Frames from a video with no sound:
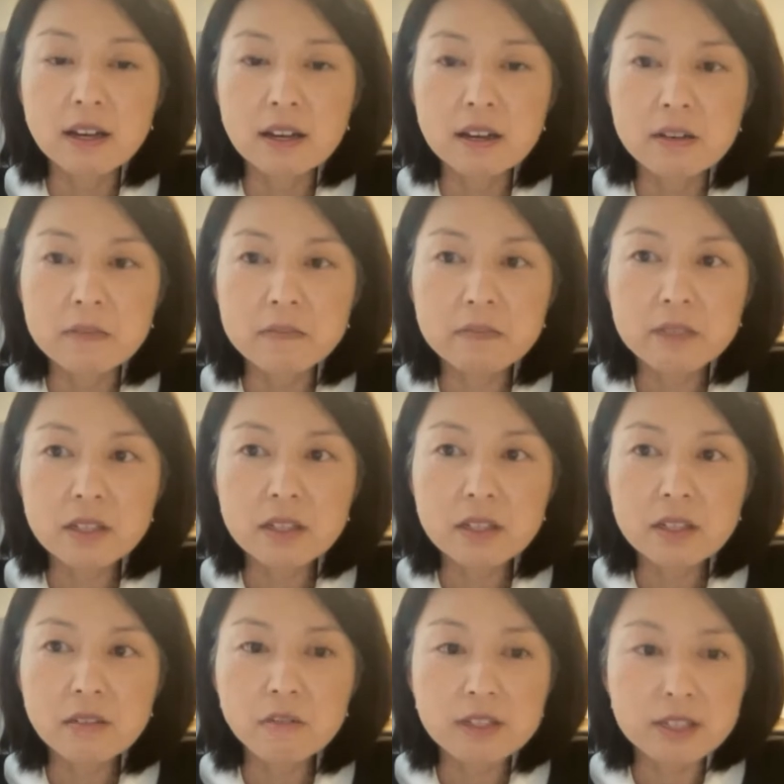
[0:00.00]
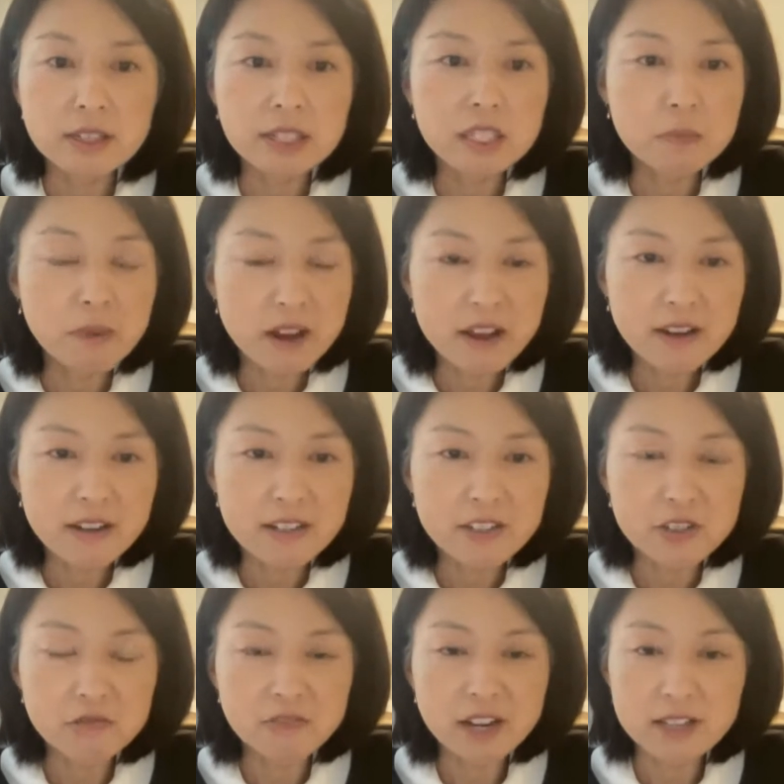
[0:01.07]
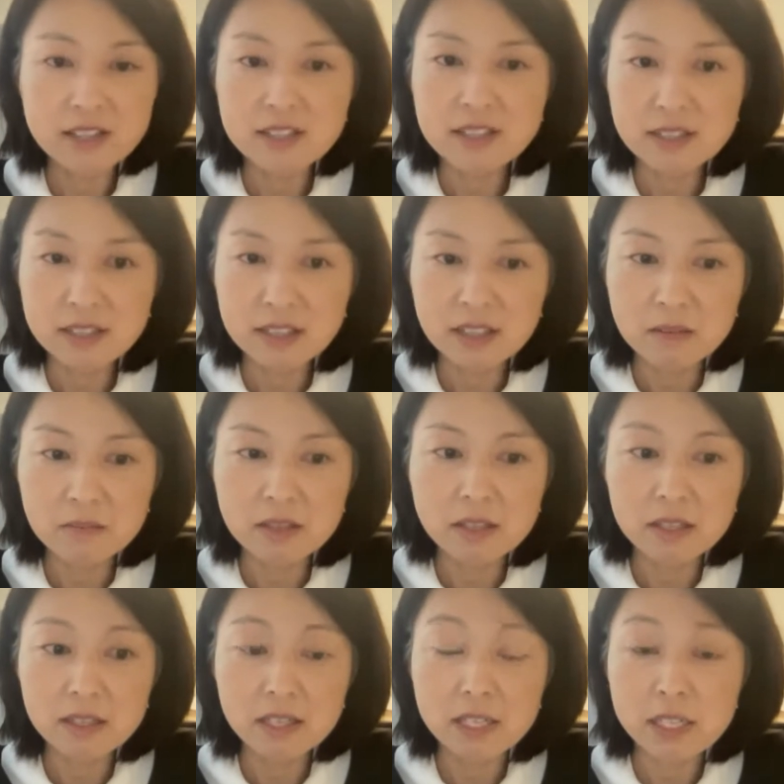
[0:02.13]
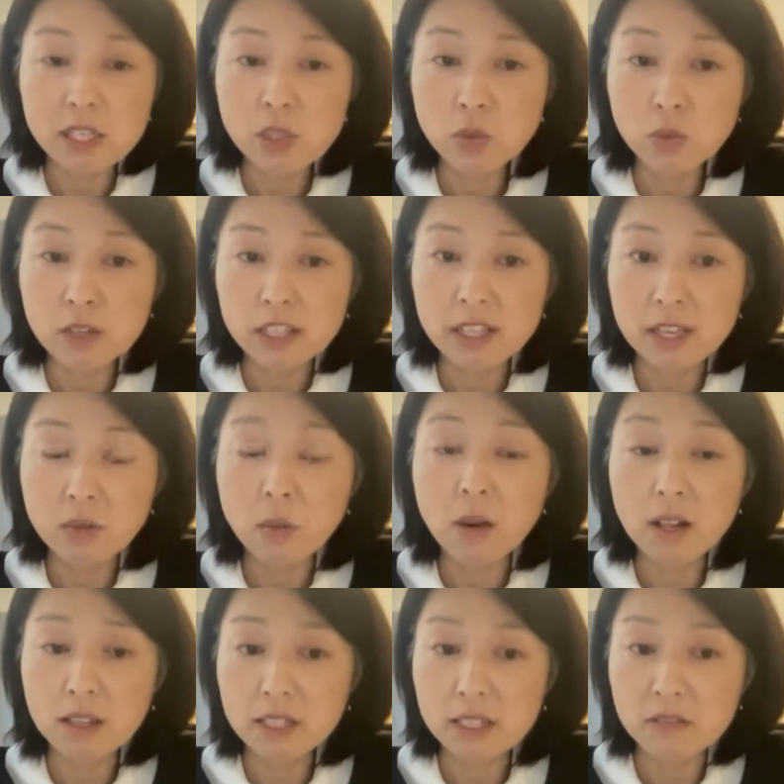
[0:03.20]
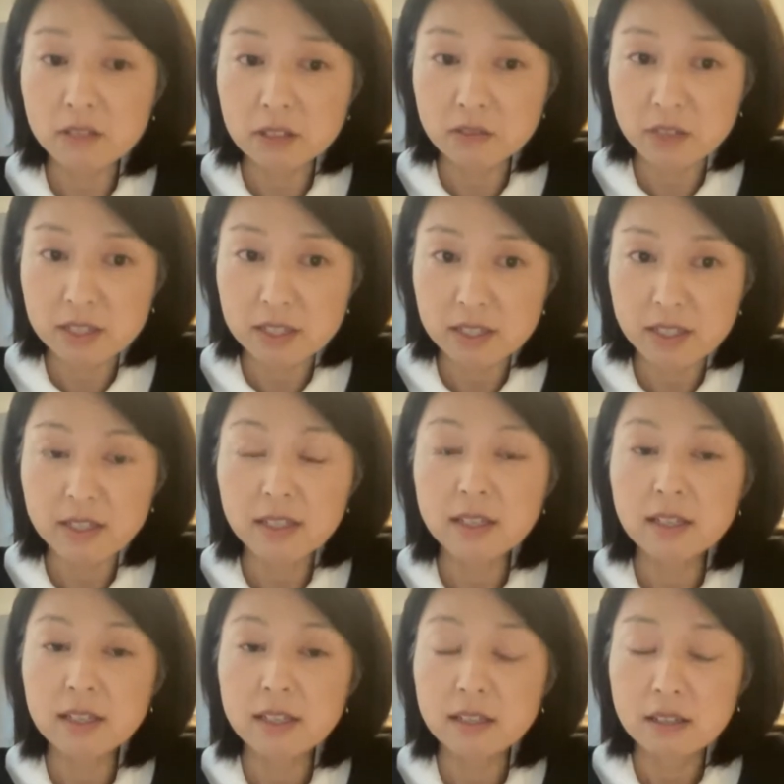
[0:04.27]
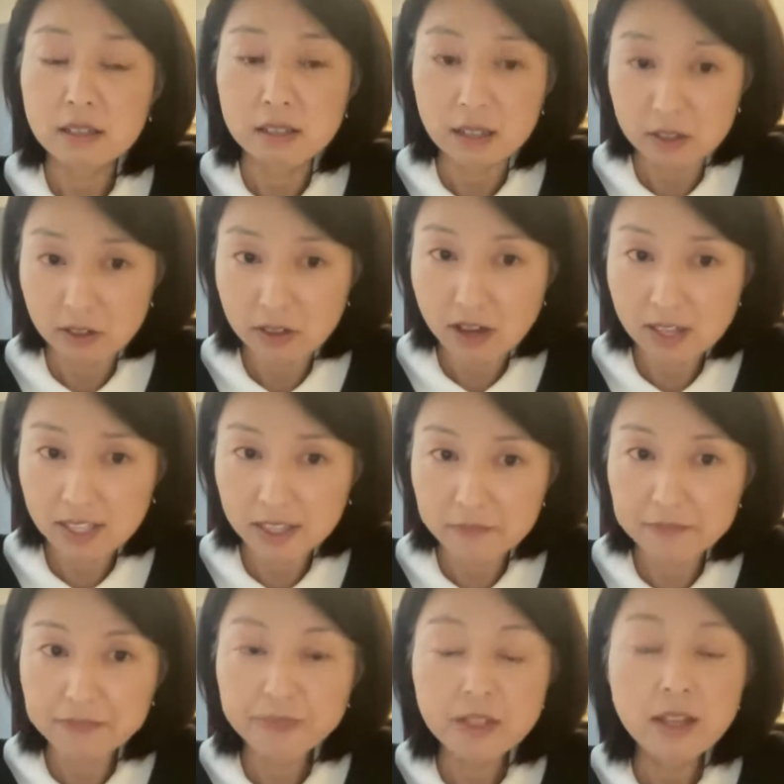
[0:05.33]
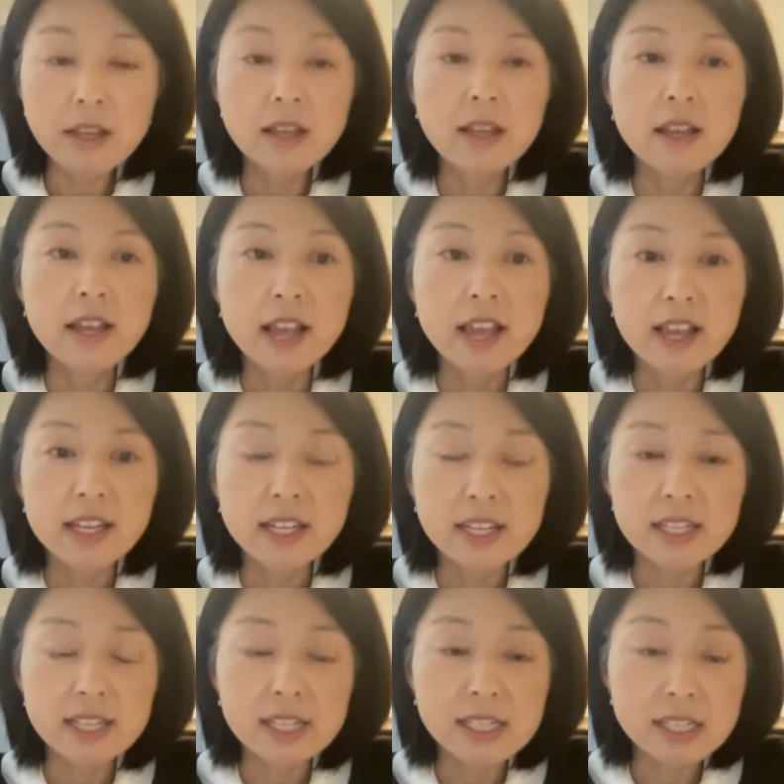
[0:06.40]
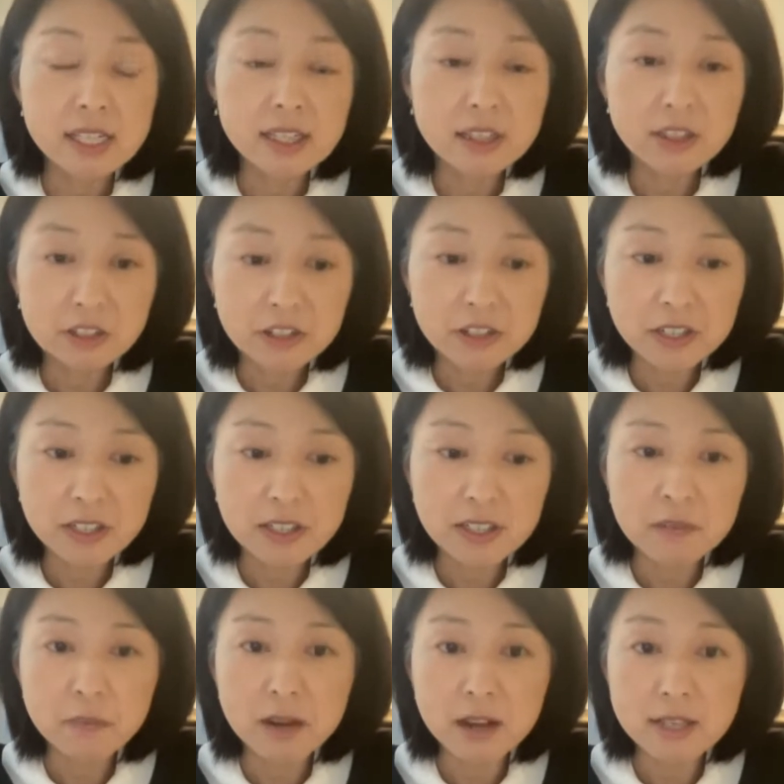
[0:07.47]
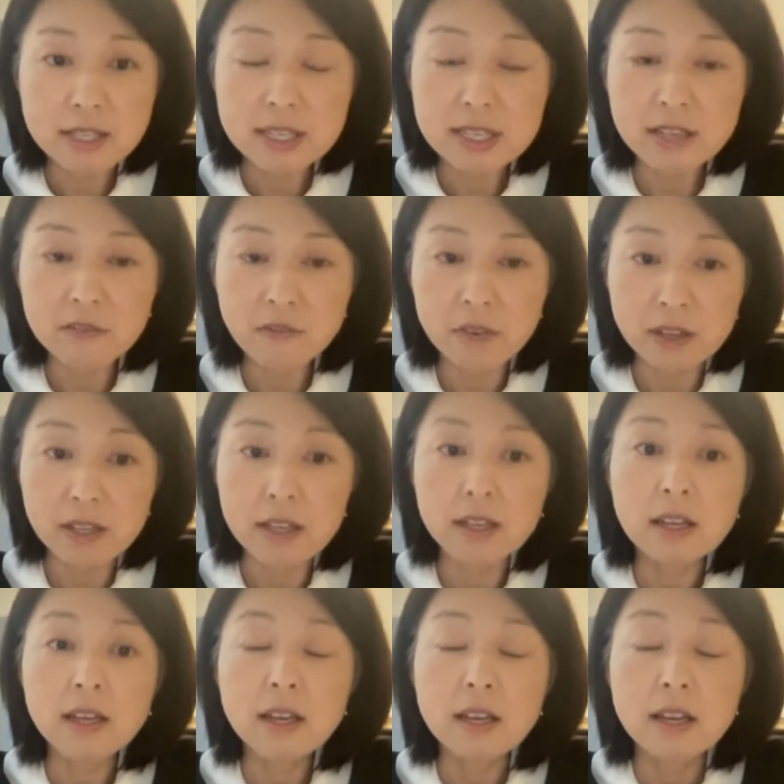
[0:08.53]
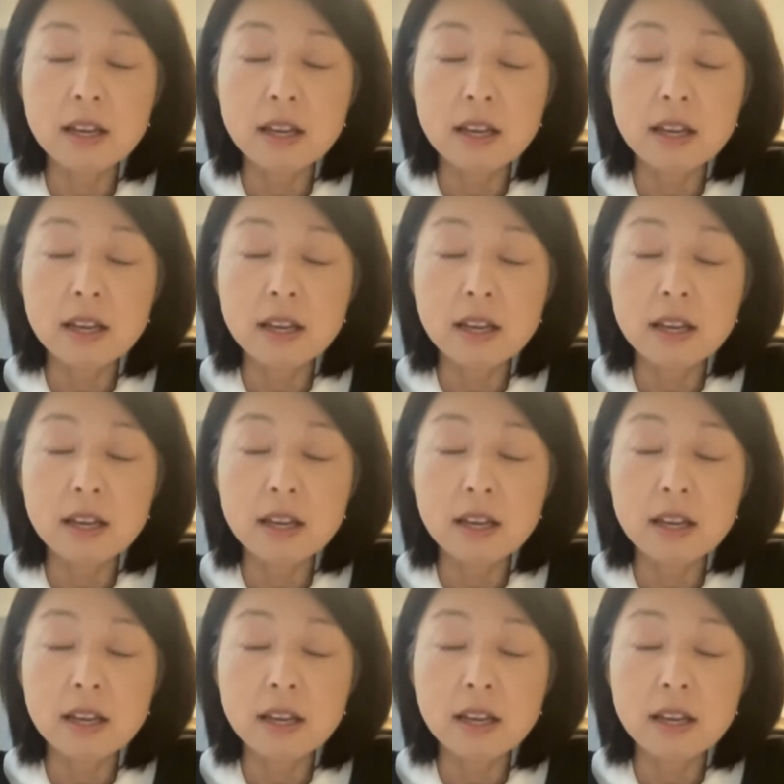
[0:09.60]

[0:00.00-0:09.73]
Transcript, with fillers: um, was inspired to write this theme in 1928 while he was visiting Interlochen. And in 1930, the Boston Symphony